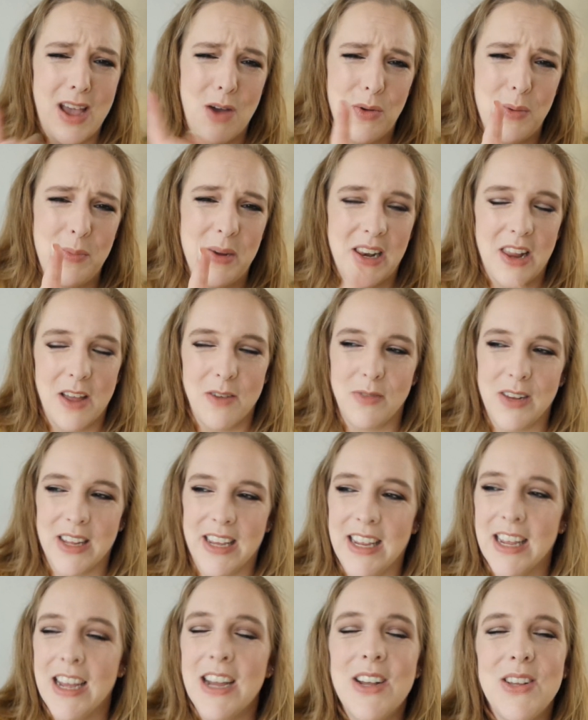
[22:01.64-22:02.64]
That would be
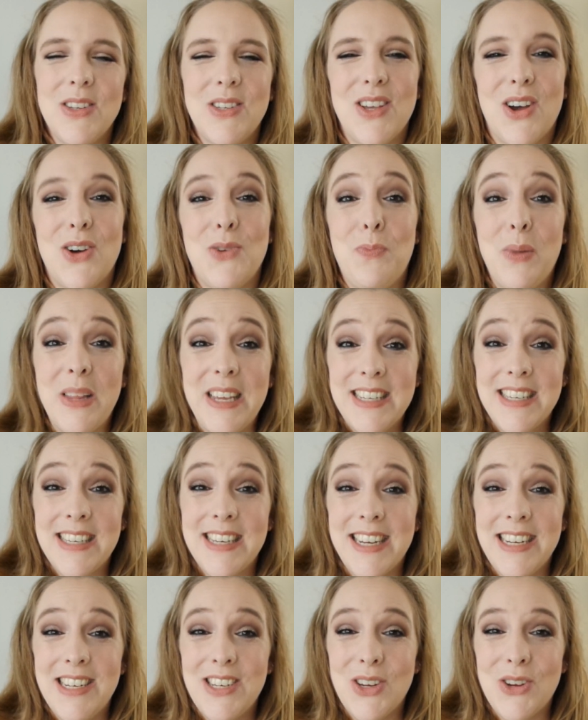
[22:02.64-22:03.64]
lovely. So please
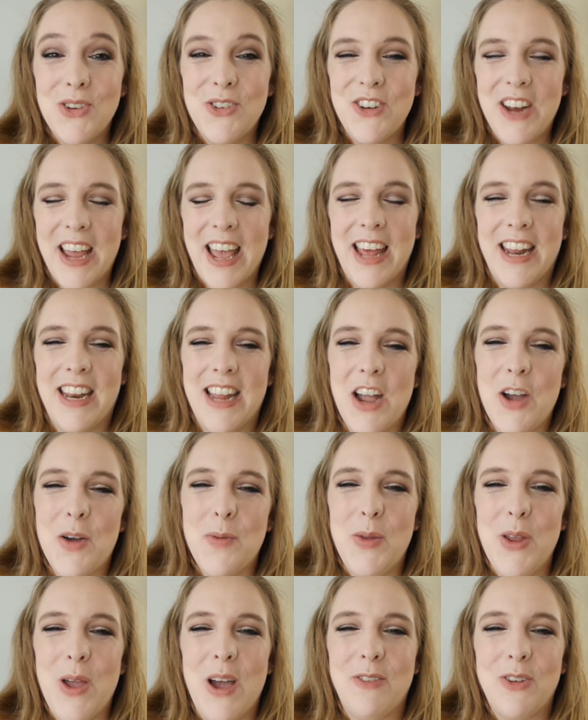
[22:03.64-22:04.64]
stay tuned, and I
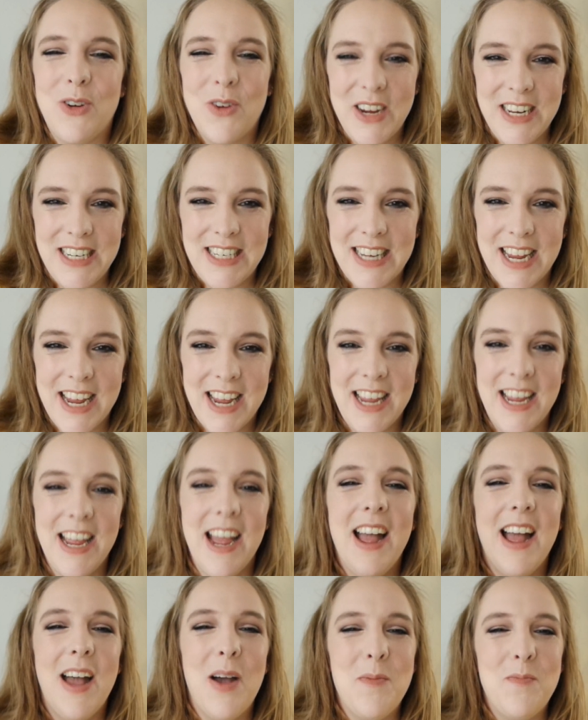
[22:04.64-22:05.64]
hope you have a great day.